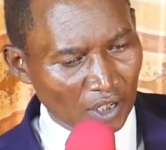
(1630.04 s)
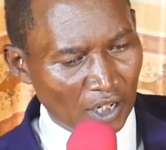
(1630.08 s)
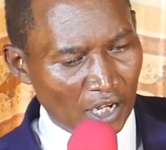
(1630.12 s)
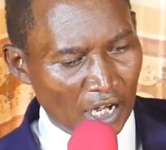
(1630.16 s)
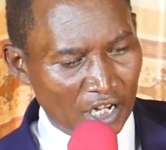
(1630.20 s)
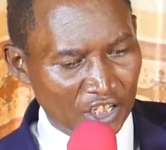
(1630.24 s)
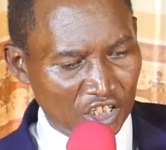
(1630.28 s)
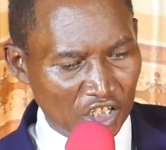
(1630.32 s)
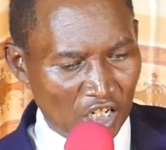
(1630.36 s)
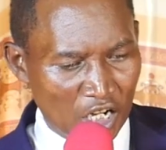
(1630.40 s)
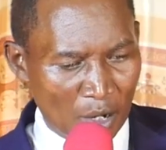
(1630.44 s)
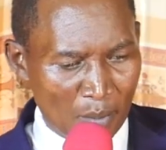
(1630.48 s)

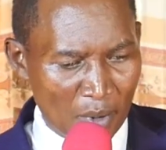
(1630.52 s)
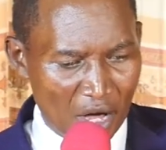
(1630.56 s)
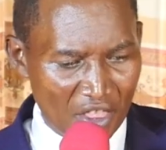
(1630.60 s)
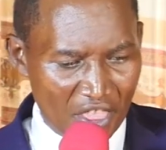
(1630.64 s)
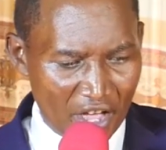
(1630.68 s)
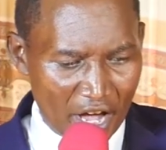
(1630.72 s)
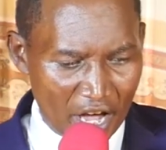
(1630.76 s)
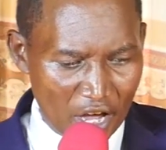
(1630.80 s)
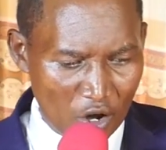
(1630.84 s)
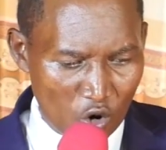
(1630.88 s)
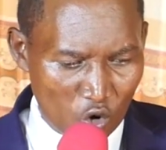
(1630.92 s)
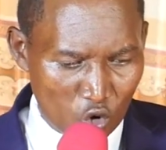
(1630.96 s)
Katika
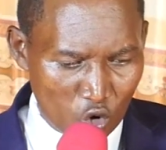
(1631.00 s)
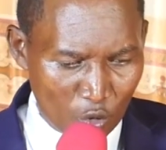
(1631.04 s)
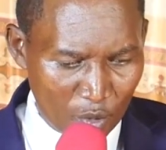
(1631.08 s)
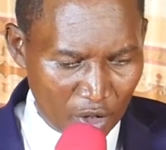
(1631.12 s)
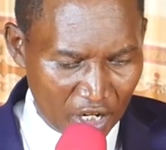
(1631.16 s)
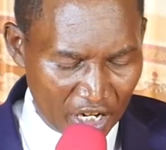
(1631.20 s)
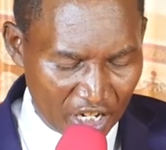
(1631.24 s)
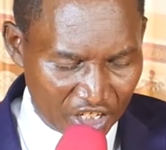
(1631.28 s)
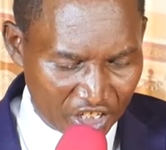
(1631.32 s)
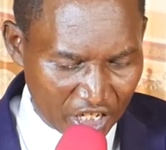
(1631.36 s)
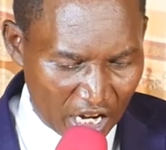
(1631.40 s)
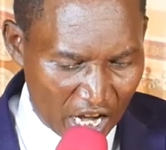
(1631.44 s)
Mathayo
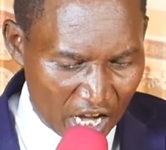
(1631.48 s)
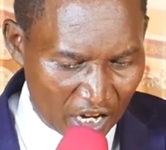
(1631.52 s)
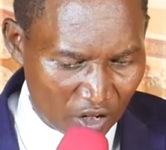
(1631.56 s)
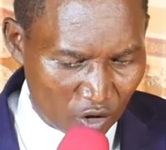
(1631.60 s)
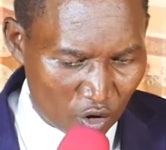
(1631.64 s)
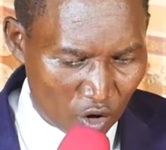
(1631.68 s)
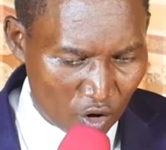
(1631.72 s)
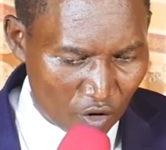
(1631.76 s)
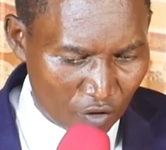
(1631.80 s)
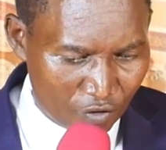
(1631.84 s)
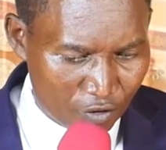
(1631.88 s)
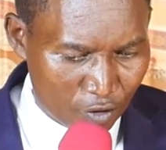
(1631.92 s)

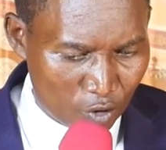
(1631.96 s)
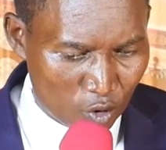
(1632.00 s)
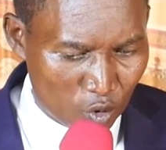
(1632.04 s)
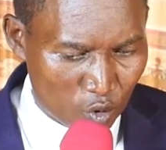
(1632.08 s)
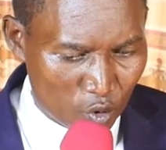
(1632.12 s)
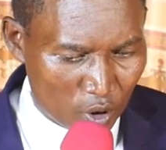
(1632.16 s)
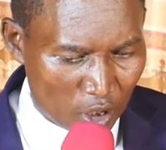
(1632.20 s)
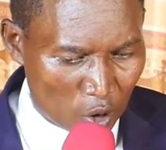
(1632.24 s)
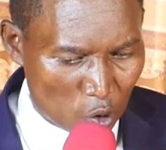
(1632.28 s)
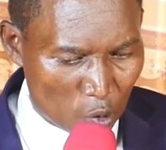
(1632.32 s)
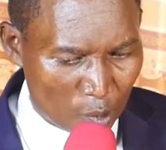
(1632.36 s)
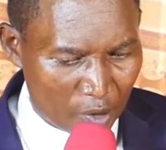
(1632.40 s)
15
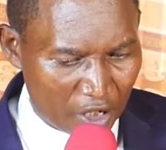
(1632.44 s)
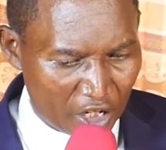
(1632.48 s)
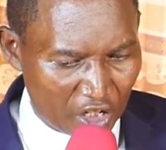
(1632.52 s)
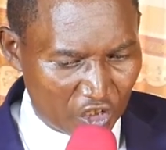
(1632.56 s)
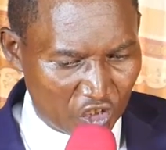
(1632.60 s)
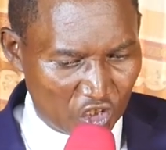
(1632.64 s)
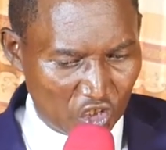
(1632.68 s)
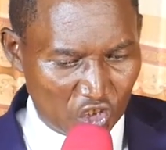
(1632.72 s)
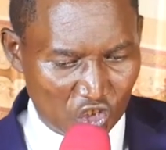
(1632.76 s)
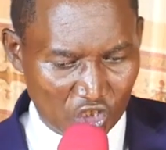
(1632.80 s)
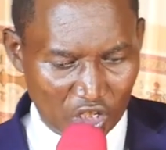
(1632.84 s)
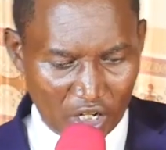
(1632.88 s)
fungu la
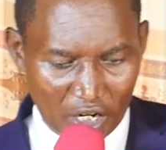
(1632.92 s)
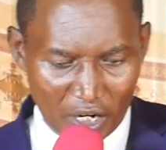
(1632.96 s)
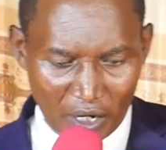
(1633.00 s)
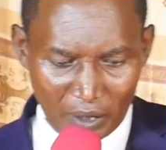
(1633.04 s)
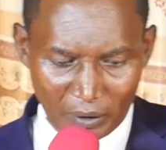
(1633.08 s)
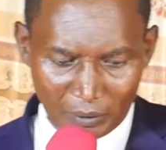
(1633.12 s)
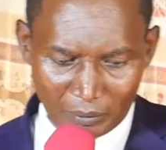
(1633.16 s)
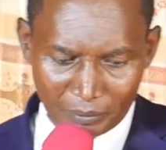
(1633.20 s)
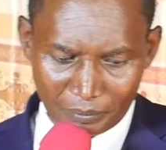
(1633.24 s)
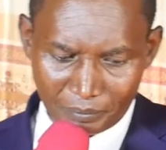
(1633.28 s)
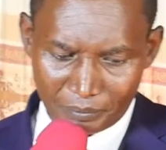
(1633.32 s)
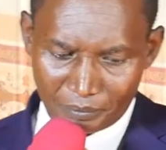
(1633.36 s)
19.
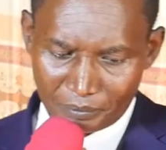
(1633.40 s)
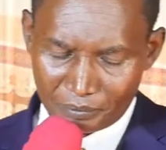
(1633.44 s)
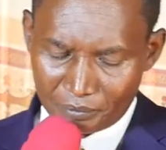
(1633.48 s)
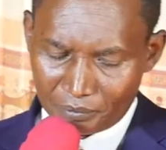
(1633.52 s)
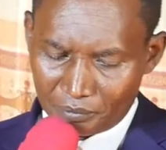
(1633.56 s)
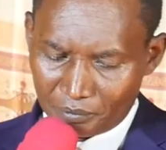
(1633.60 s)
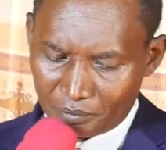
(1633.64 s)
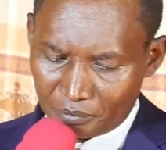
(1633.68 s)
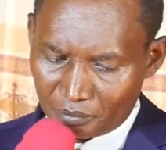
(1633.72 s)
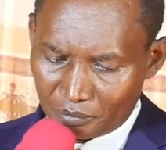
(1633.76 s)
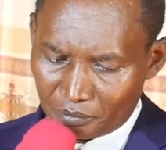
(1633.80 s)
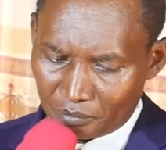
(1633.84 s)

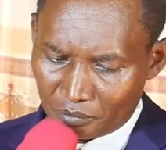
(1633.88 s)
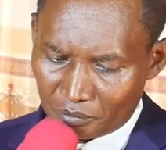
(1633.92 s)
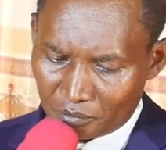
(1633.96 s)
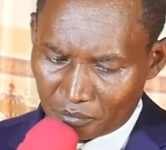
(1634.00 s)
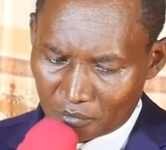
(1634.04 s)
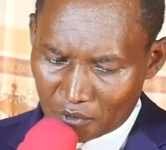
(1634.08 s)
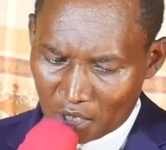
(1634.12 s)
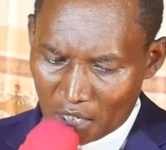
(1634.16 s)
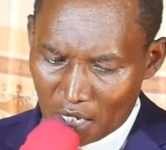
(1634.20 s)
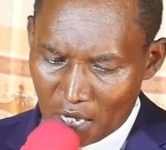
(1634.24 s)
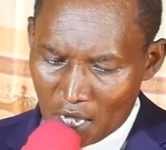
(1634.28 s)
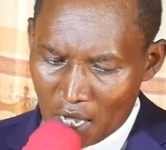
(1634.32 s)

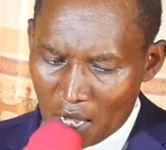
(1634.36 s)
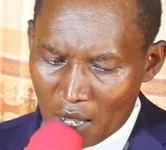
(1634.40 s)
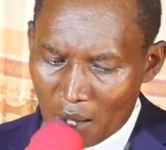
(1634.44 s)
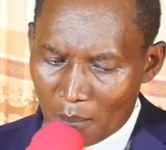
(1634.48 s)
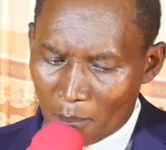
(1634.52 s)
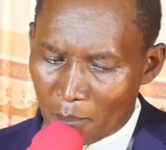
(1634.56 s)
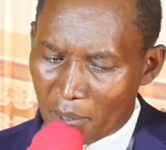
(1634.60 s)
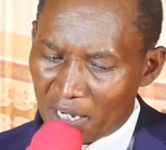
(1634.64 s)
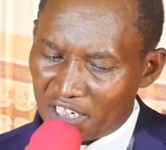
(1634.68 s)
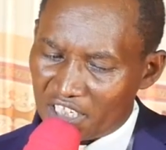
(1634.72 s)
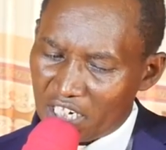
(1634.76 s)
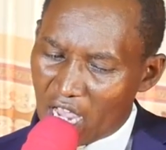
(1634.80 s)

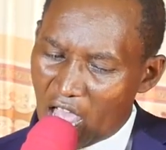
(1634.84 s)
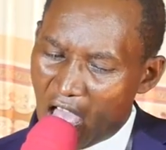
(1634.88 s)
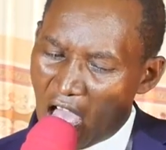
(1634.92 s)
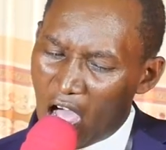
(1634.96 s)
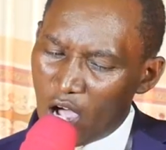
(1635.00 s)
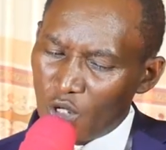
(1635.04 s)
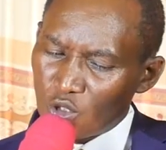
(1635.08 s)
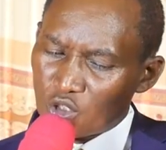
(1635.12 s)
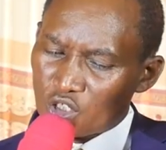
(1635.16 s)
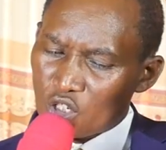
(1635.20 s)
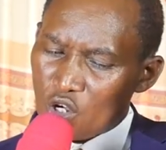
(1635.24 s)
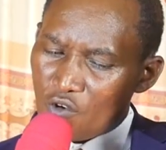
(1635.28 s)
But
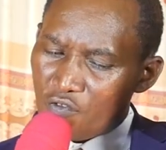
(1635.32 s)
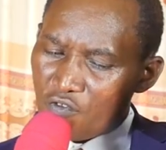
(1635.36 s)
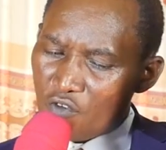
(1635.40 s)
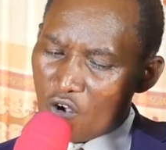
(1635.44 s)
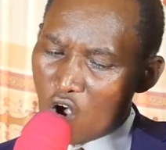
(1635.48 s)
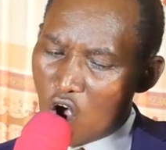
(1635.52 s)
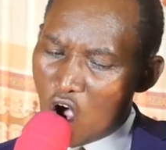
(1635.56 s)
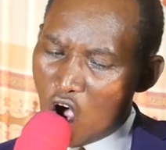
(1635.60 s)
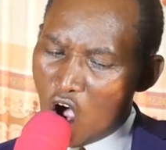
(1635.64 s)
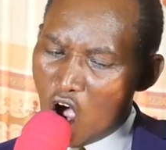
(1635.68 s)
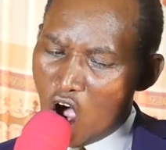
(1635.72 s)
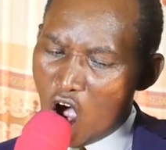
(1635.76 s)
out
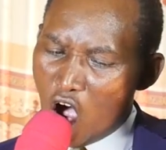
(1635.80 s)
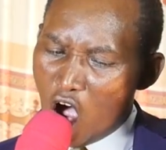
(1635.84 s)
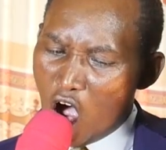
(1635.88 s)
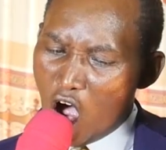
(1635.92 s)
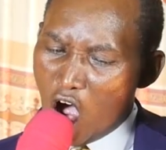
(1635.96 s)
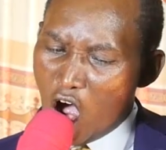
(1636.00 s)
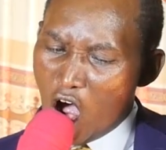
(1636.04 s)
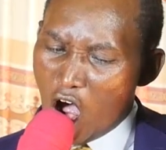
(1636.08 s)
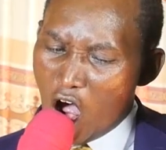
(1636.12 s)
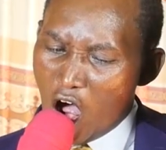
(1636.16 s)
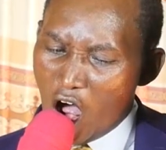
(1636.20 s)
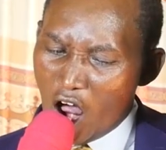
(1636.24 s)
of
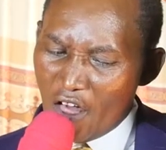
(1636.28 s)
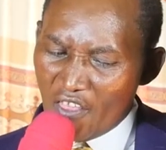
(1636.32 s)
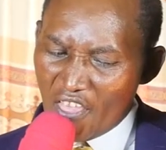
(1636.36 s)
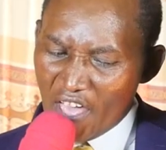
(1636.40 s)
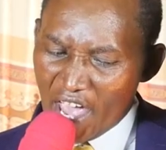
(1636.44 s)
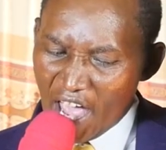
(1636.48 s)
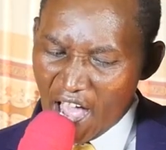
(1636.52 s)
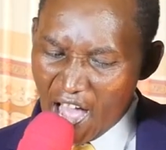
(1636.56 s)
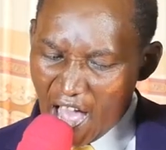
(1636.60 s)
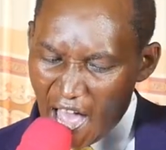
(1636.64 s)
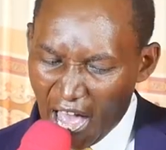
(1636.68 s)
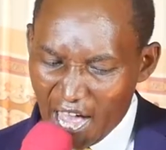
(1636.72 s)
all
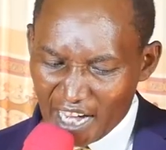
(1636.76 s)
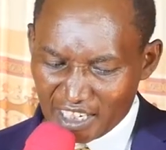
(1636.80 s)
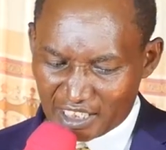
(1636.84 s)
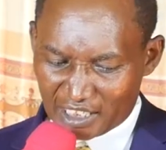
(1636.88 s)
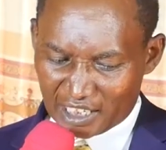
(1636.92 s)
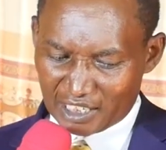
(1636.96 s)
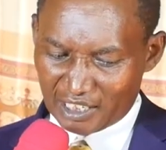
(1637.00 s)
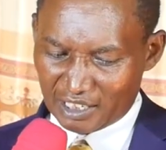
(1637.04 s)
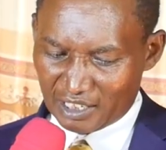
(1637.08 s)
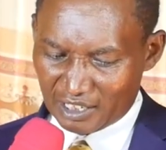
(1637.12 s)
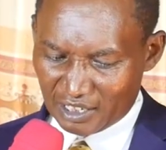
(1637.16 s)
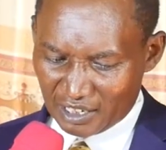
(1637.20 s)
the
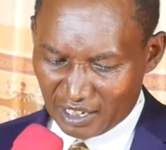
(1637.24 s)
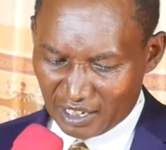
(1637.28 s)
heart,